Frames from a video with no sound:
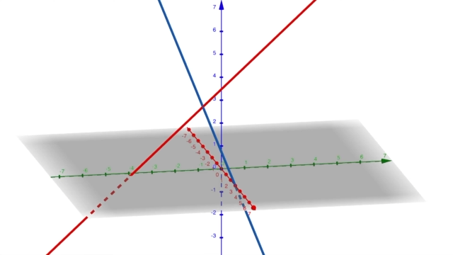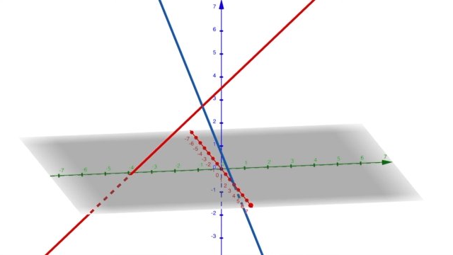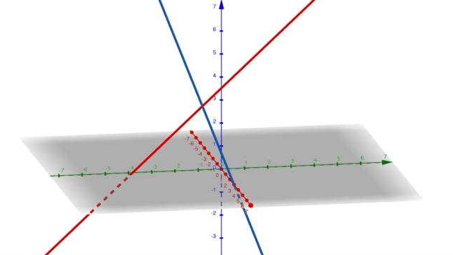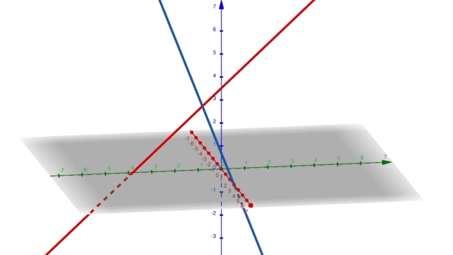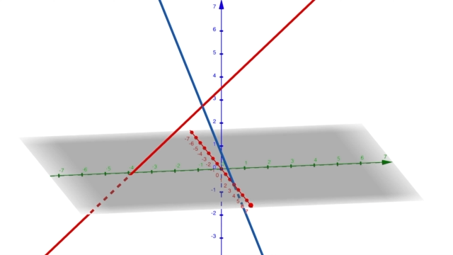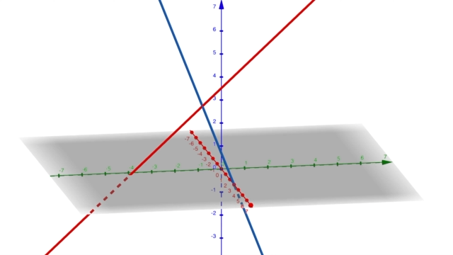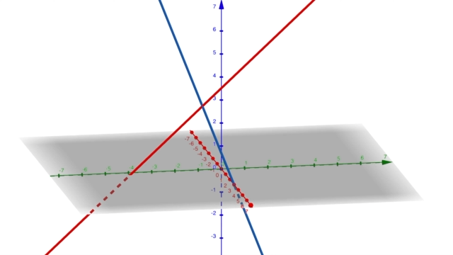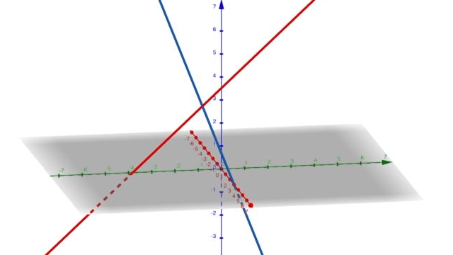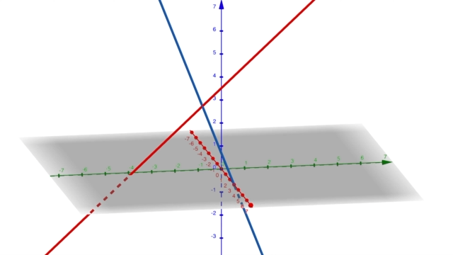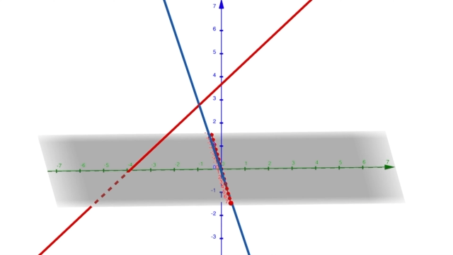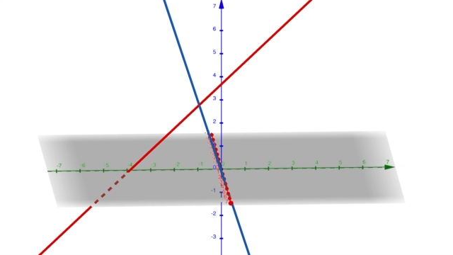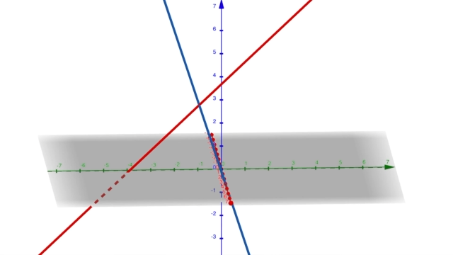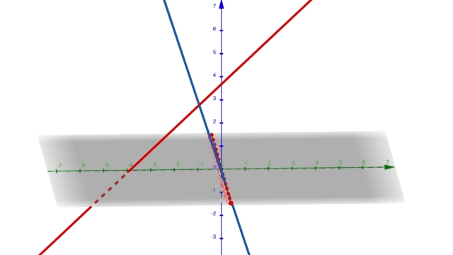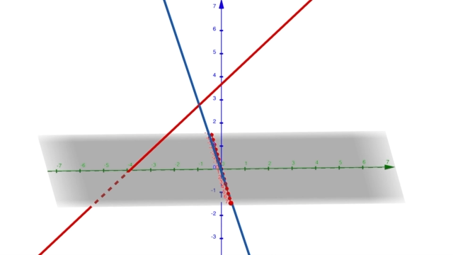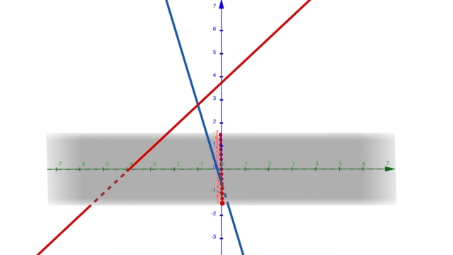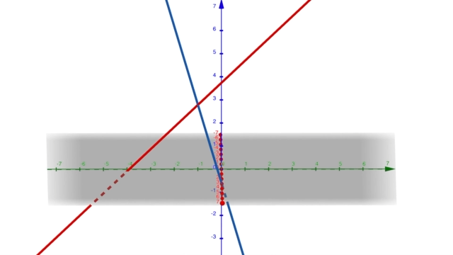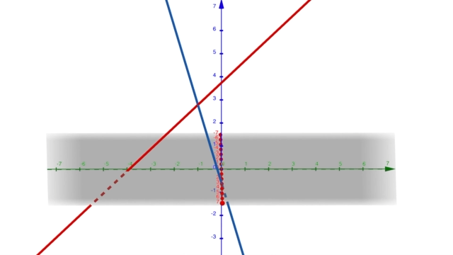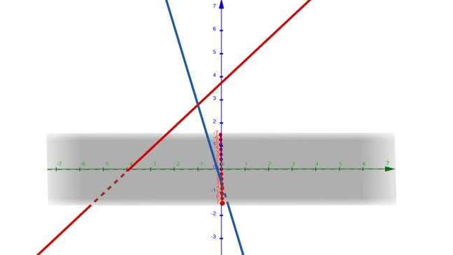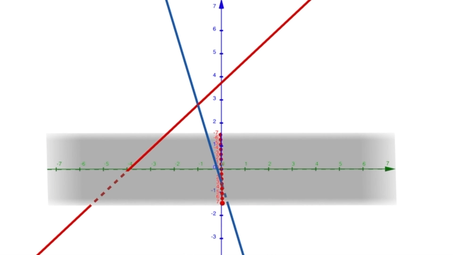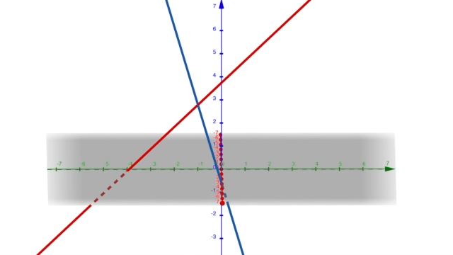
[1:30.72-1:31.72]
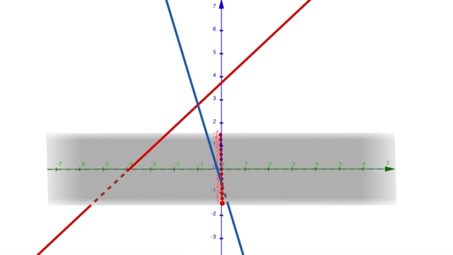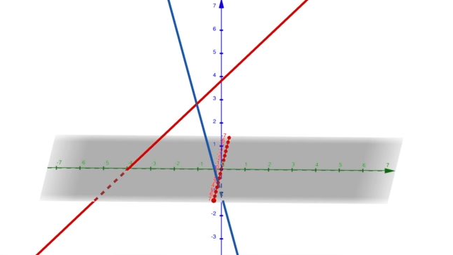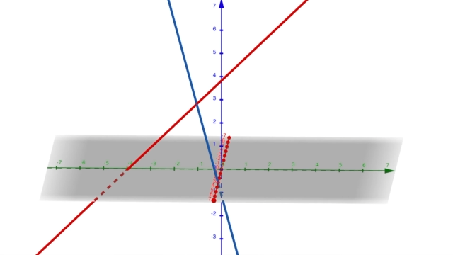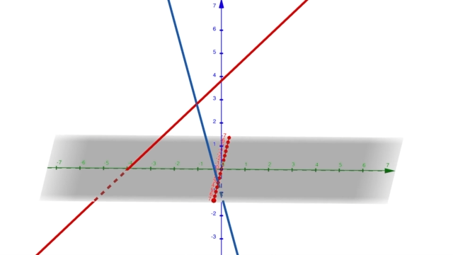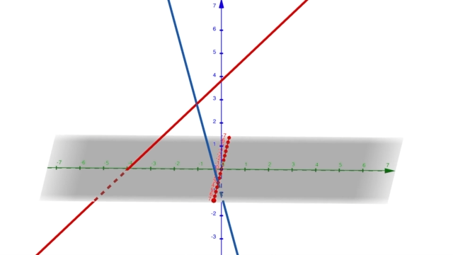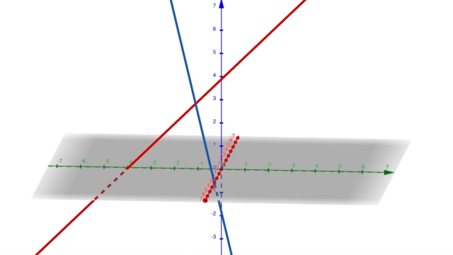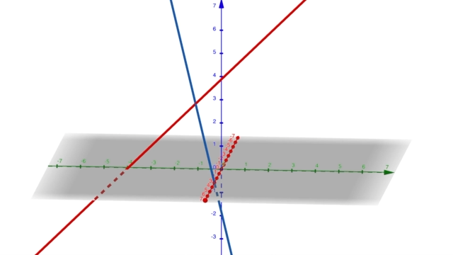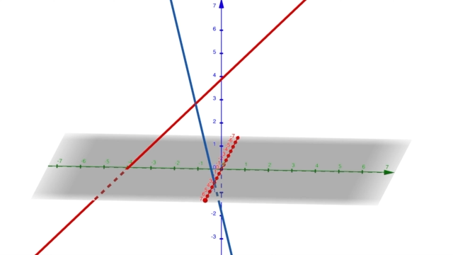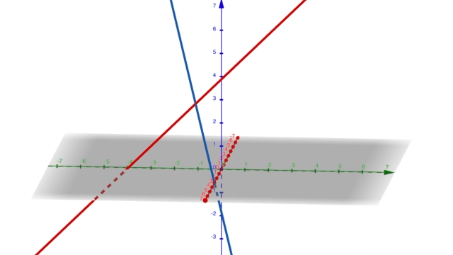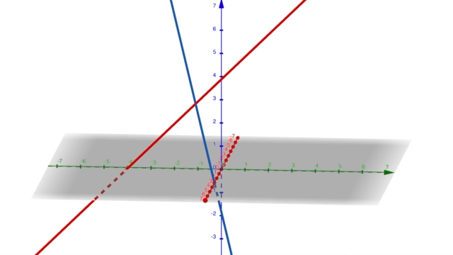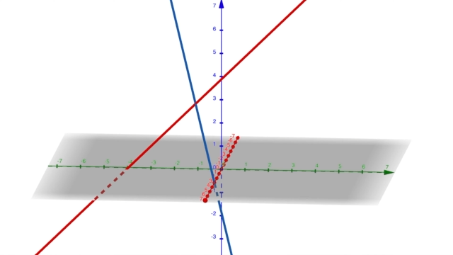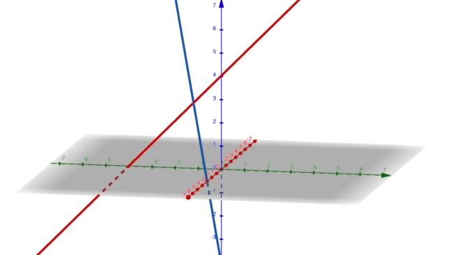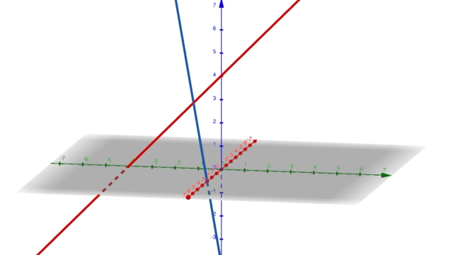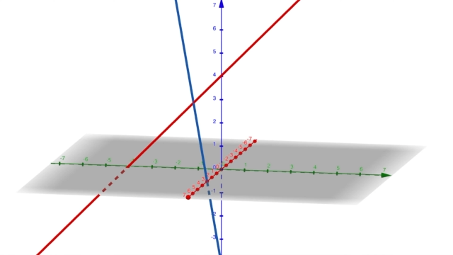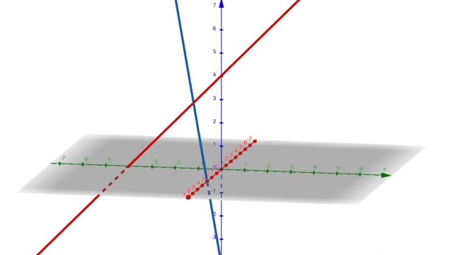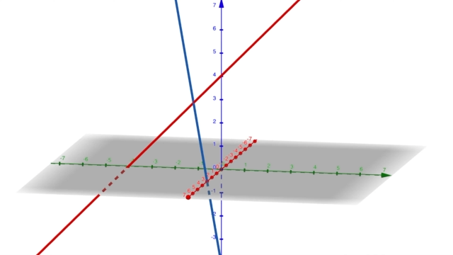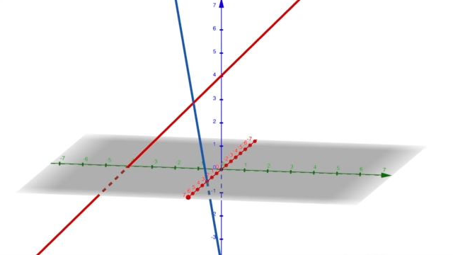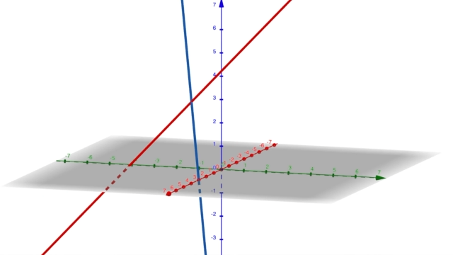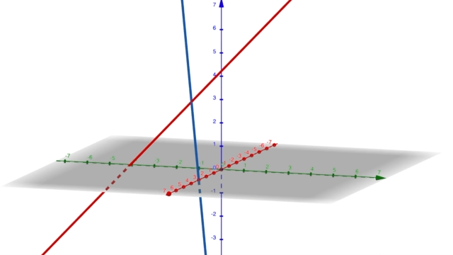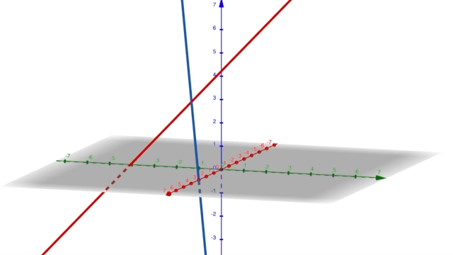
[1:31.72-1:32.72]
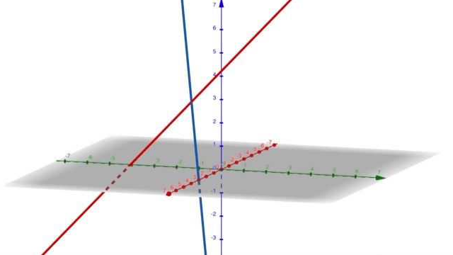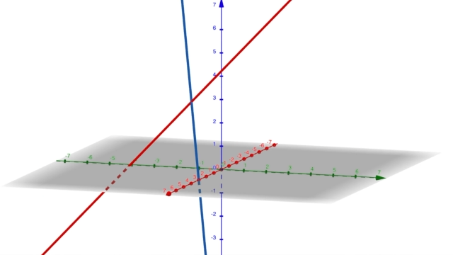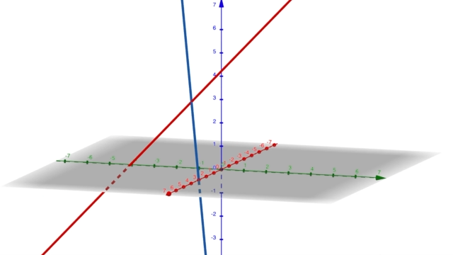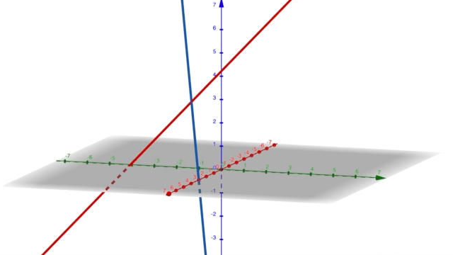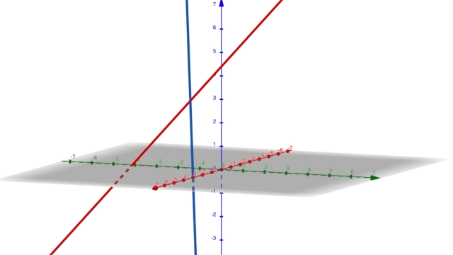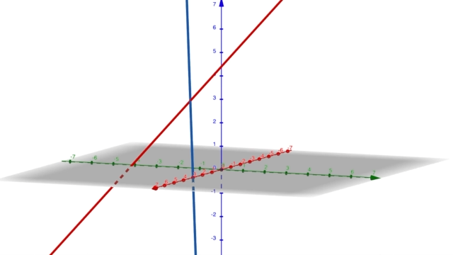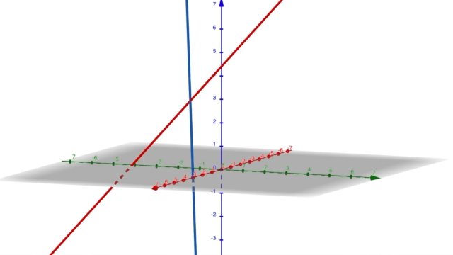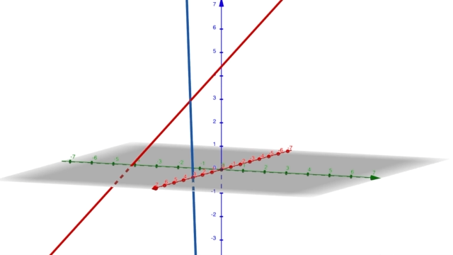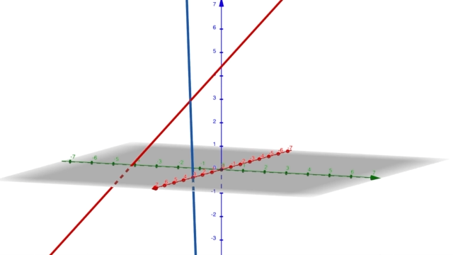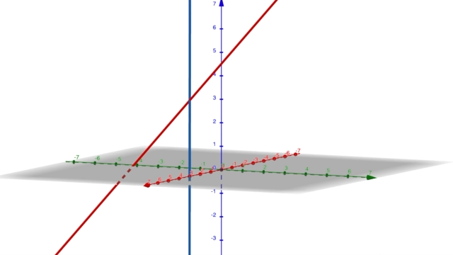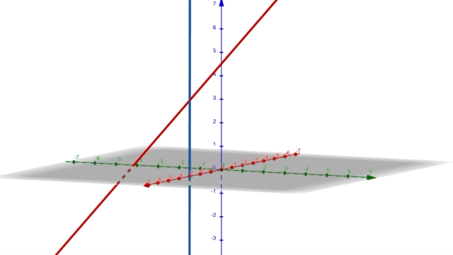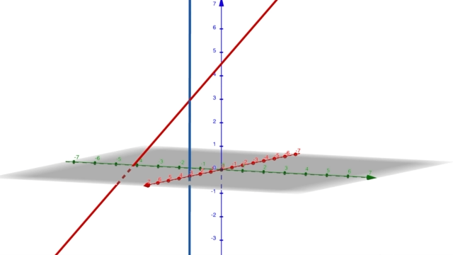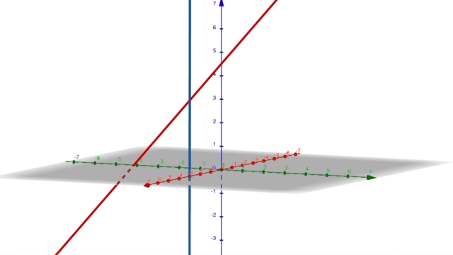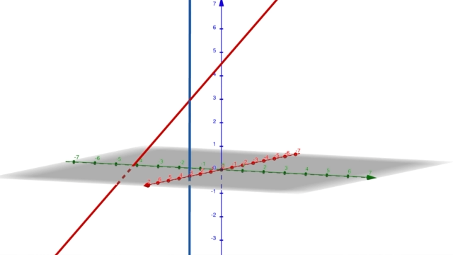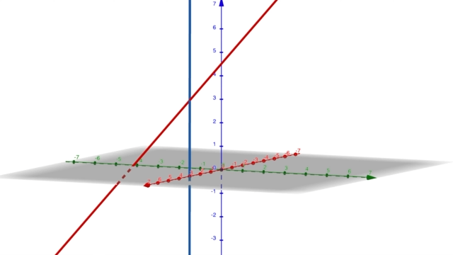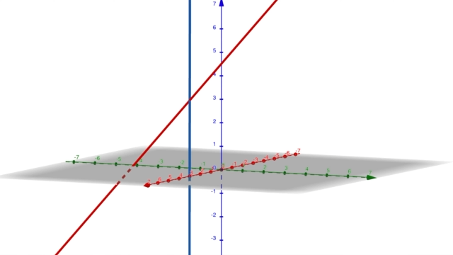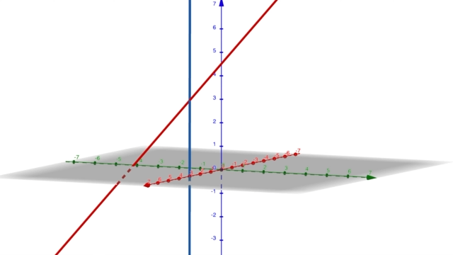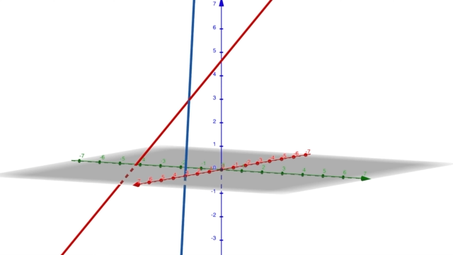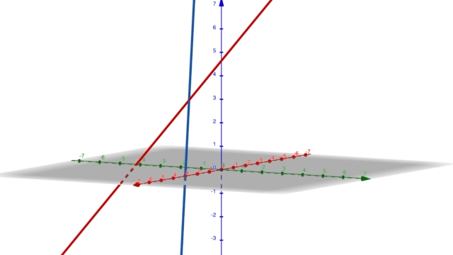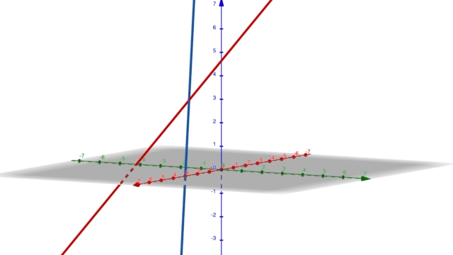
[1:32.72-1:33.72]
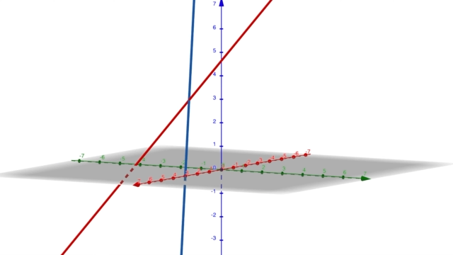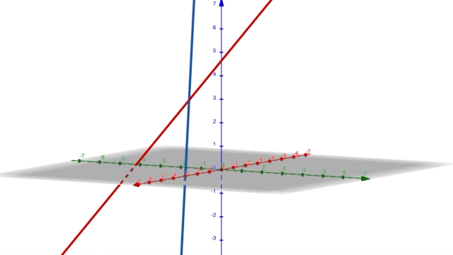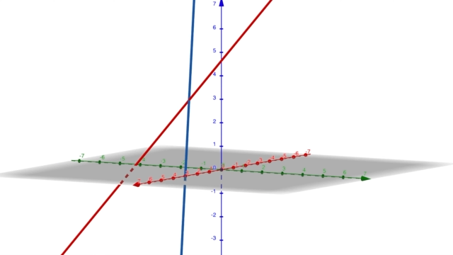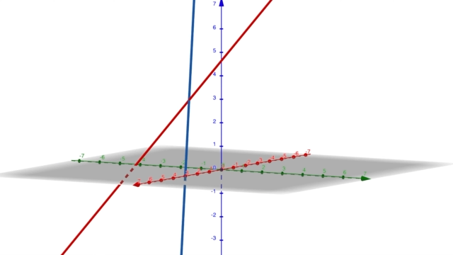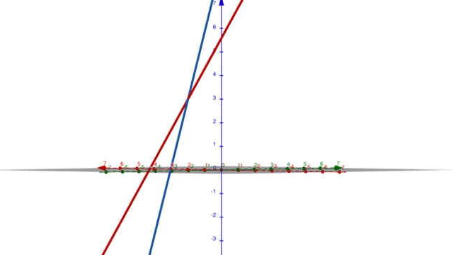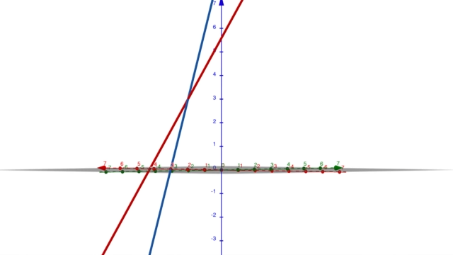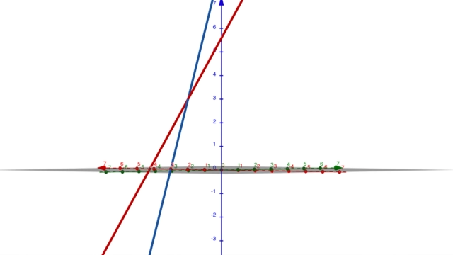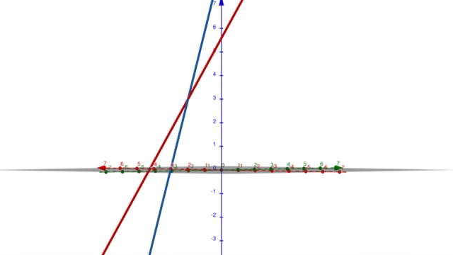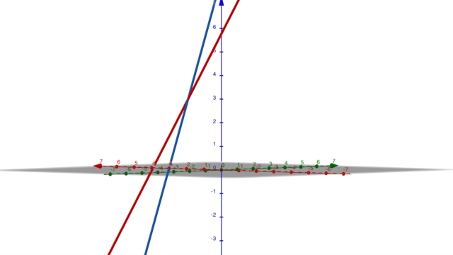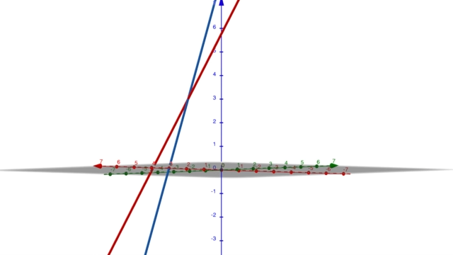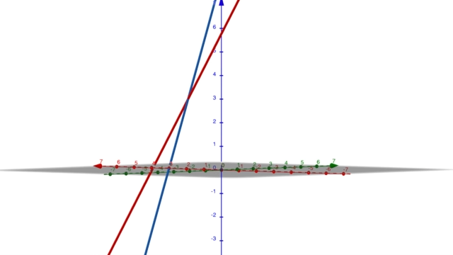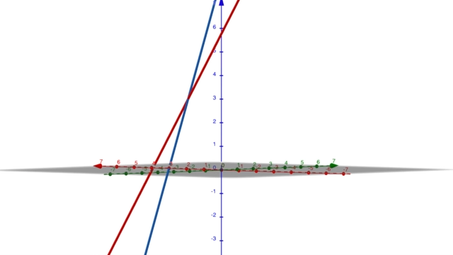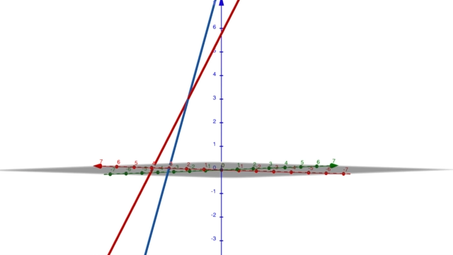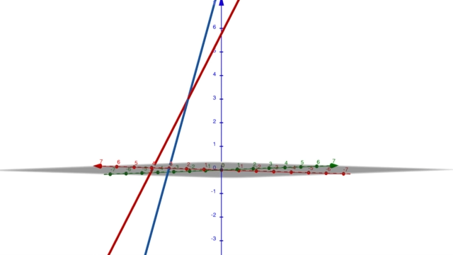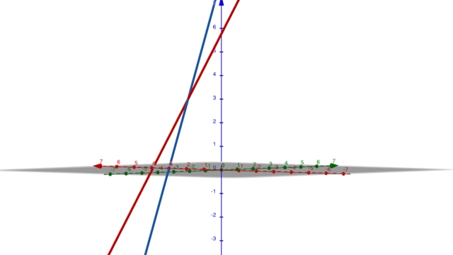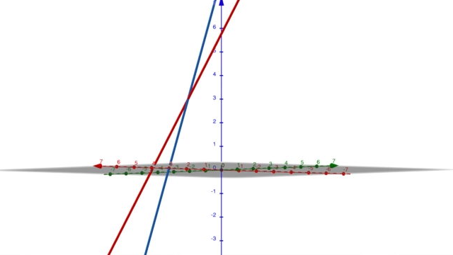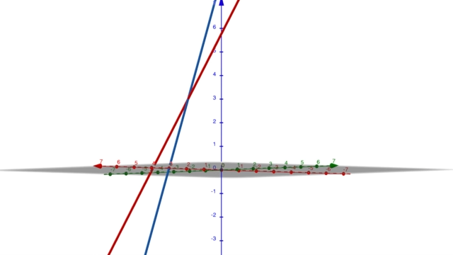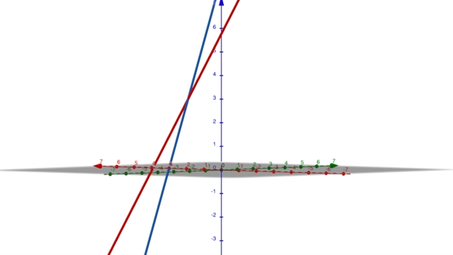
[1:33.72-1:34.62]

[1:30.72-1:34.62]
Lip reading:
[unreadable: no face in view]